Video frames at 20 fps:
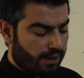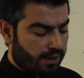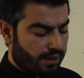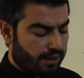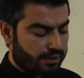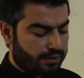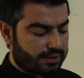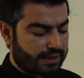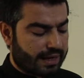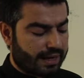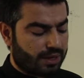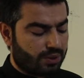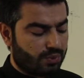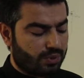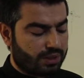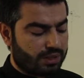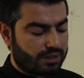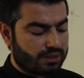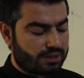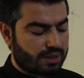The second
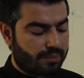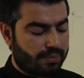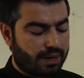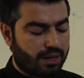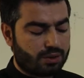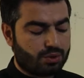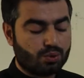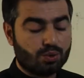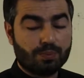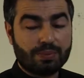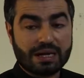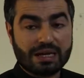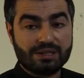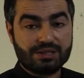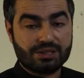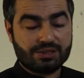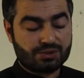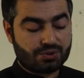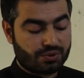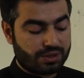one is the man who
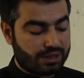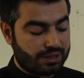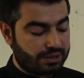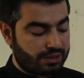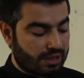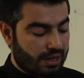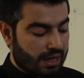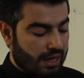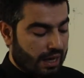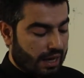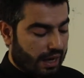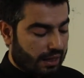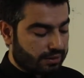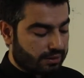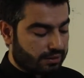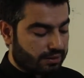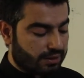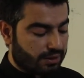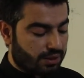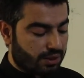planted trees. And
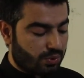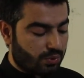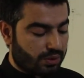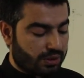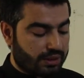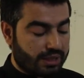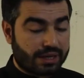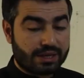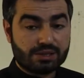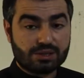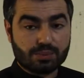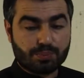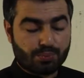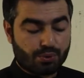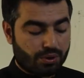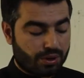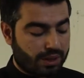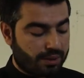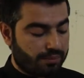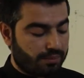the third one, that is a
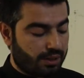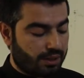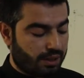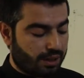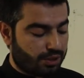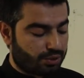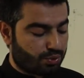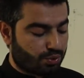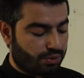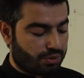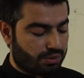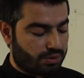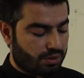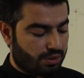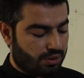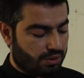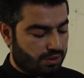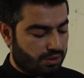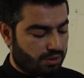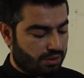poem. It
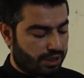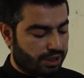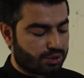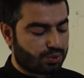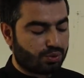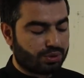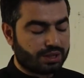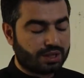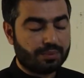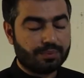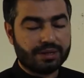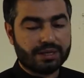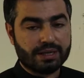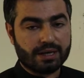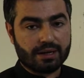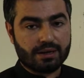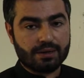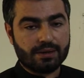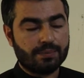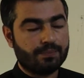couldn't be
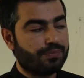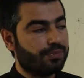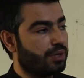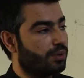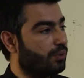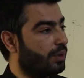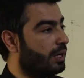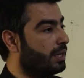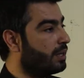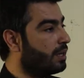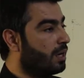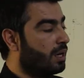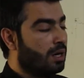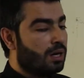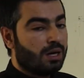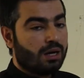done, right?